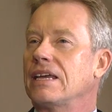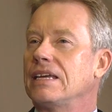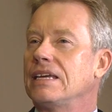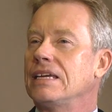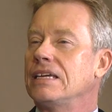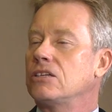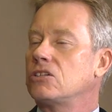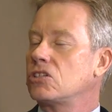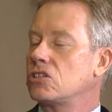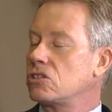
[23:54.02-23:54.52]

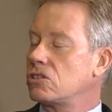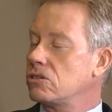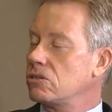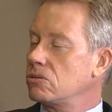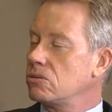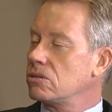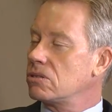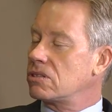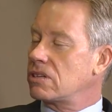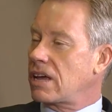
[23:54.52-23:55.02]
each
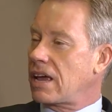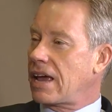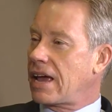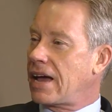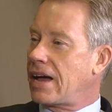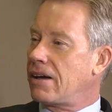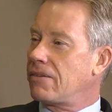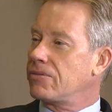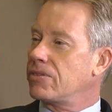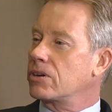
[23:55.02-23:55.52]
student to
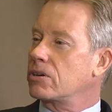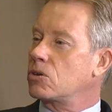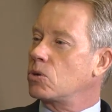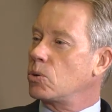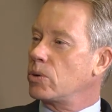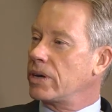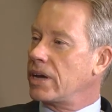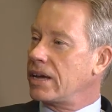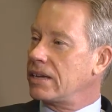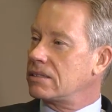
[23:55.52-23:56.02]
have the
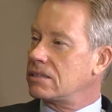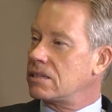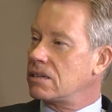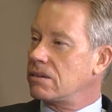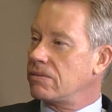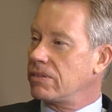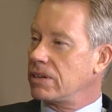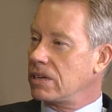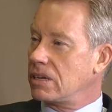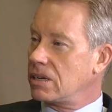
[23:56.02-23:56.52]

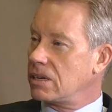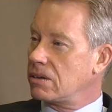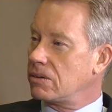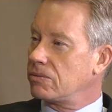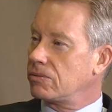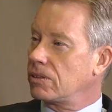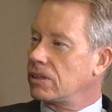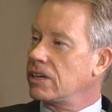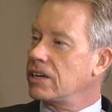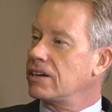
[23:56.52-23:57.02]
creativity
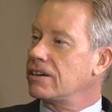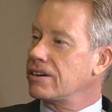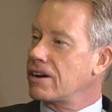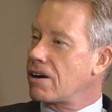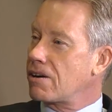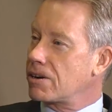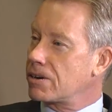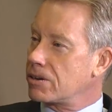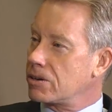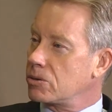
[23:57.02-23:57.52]
of
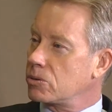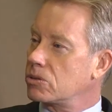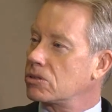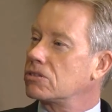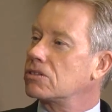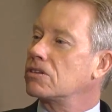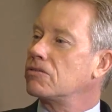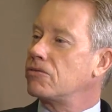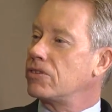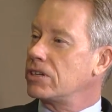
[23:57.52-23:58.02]
Leonardo
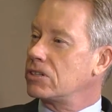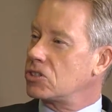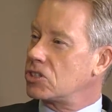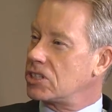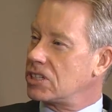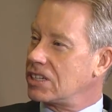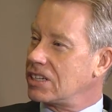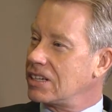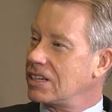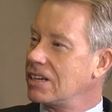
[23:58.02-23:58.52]
da
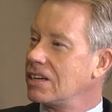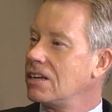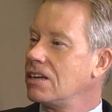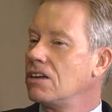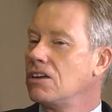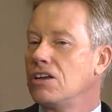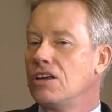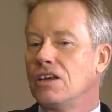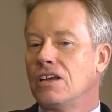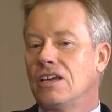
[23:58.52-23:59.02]
Vinci.
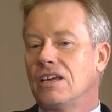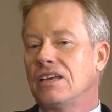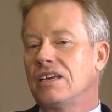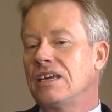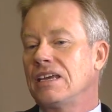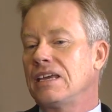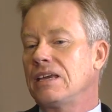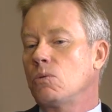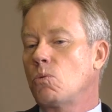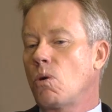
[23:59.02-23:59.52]

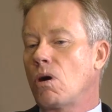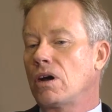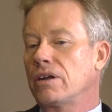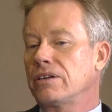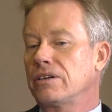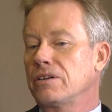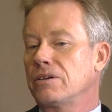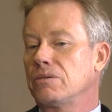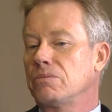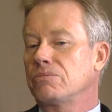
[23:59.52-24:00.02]
He
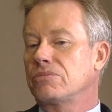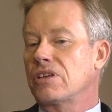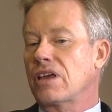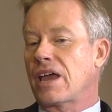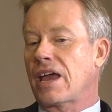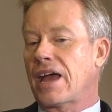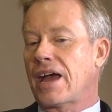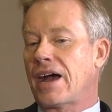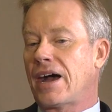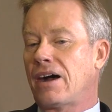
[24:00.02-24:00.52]
wanted them to
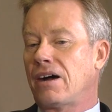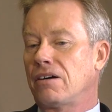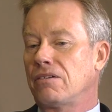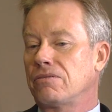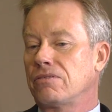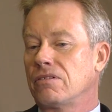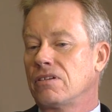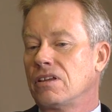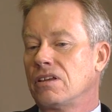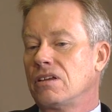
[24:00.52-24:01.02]

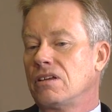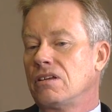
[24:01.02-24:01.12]
have